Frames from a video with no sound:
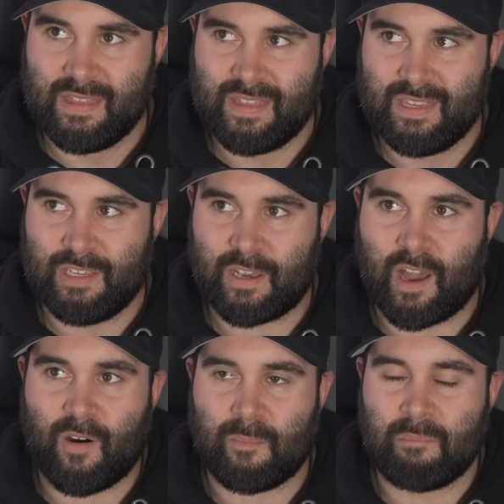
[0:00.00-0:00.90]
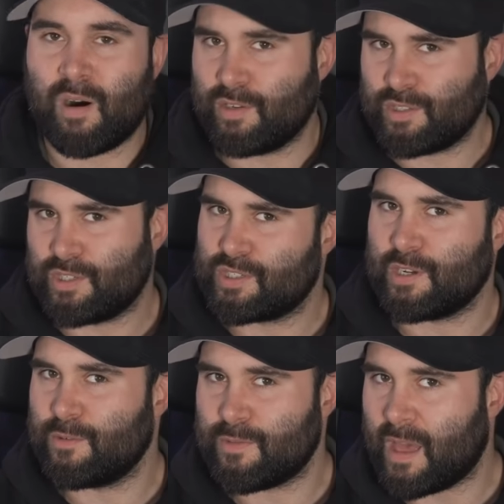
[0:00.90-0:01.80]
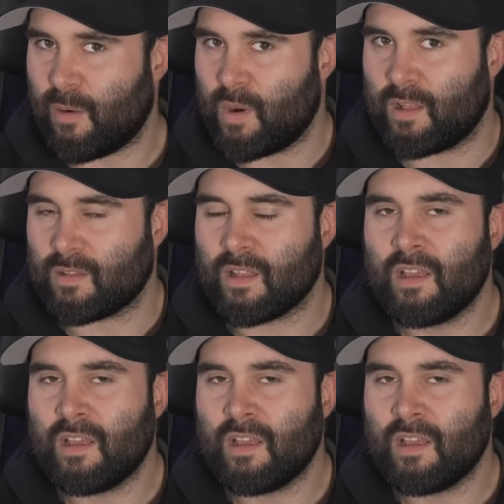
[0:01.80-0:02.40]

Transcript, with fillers: you can't mask yourself that well,